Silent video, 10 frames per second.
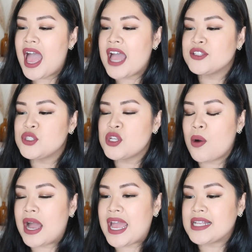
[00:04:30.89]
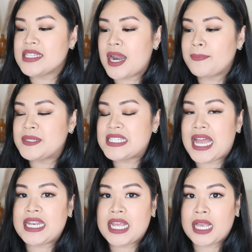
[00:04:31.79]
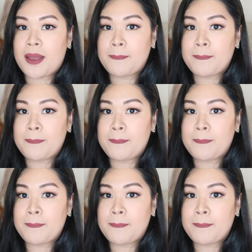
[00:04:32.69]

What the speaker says: And so I ended up sending